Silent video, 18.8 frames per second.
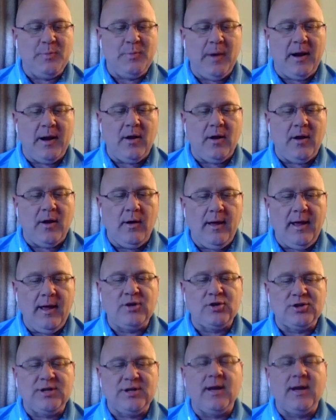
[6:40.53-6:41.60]
an
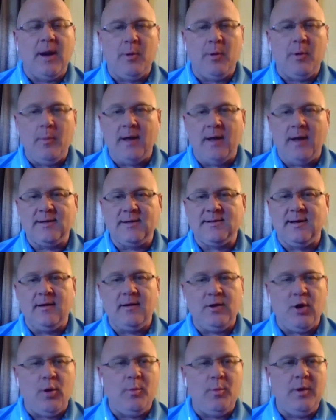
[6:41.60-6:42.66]
interesting couple months.
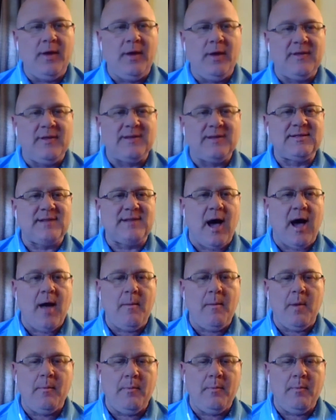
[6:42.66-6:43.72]
Normally at this time
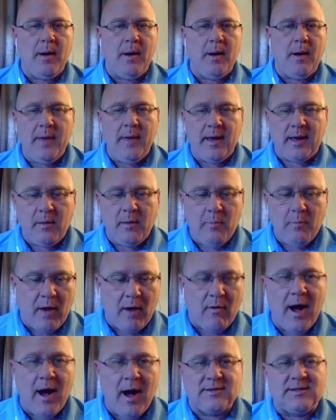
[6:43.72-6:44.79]
I'm making my
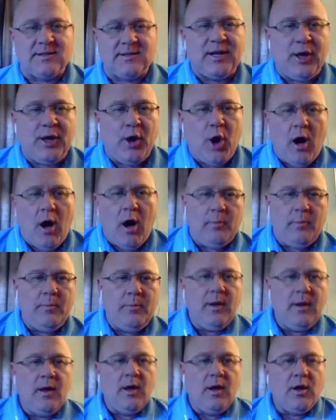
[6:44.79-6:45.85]
rounds at City Hall. I'm
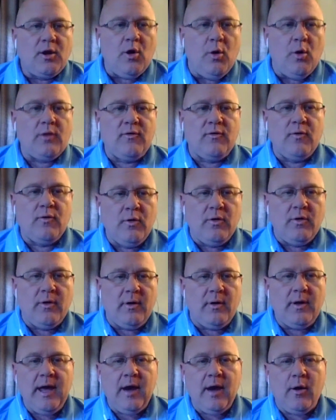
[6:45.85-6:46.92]
going through
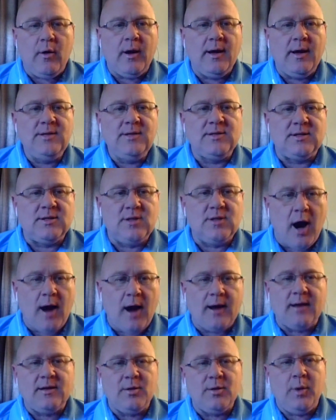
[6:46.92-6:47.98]
the hearings and
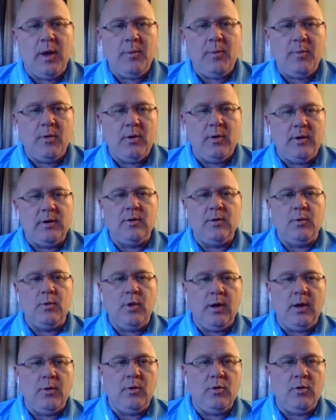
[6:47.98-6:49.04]
talking to people
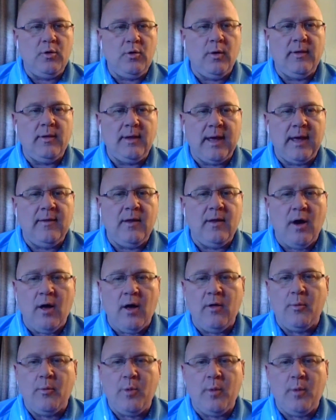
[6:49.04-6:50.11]
and getting all the
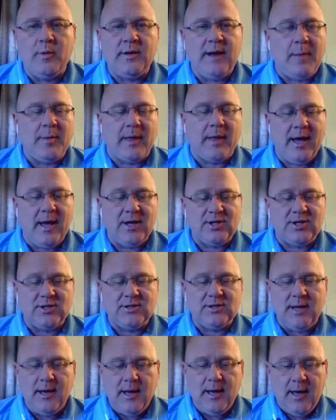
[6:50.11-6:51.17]
permit and applications.
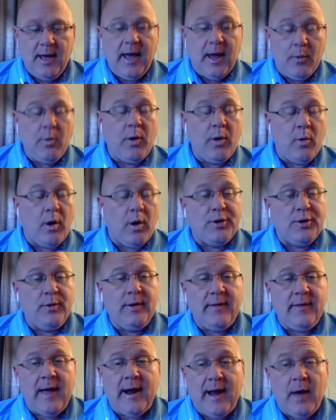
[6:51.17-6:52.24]
And we were
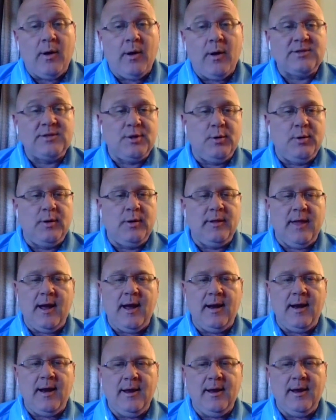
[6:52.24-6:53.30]
doing that. I was doing that.
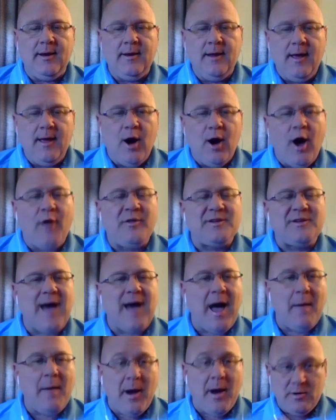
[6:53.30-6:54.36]
And all the
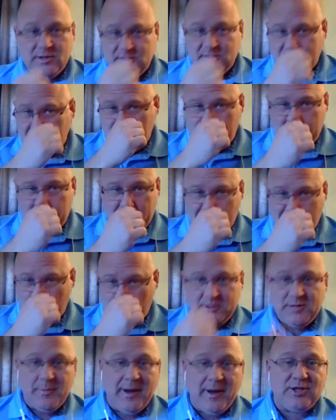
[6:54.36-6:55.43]
time I was
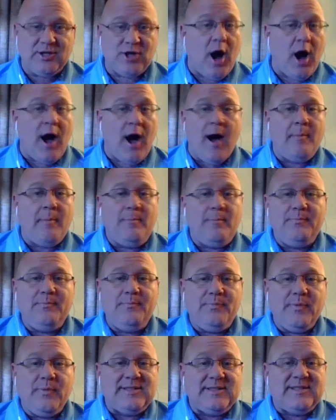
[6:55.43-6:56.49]
going to my job,
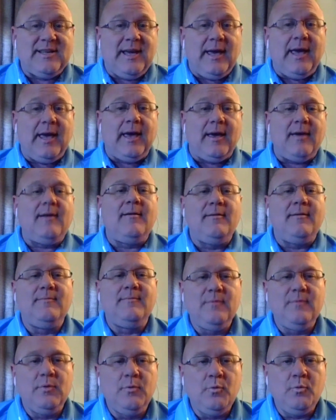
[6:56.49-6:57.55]
seeing
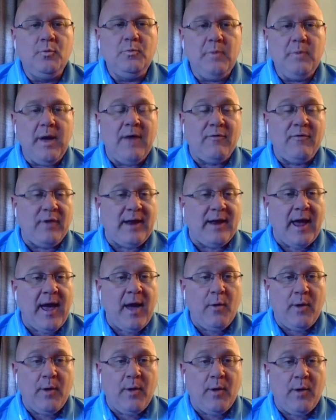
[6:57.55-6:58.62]
every
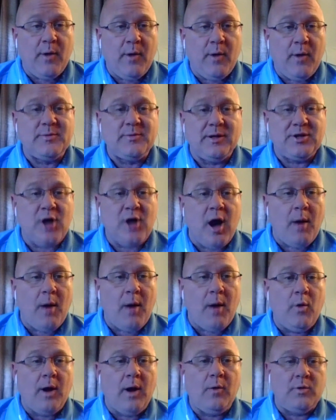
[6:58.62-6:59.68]
day when I went to my job,
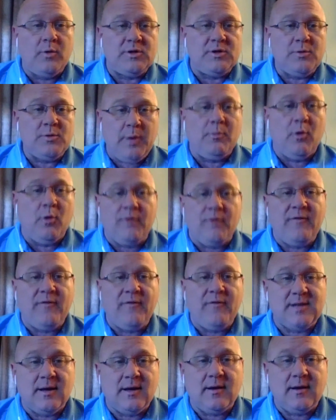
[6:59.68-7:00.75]
what people were
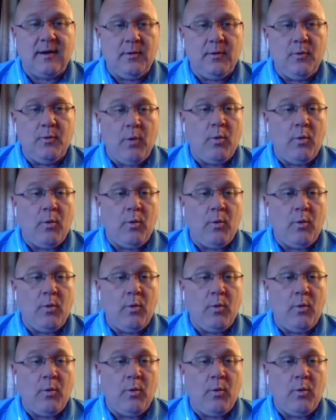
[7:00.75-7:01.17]
facing and what we were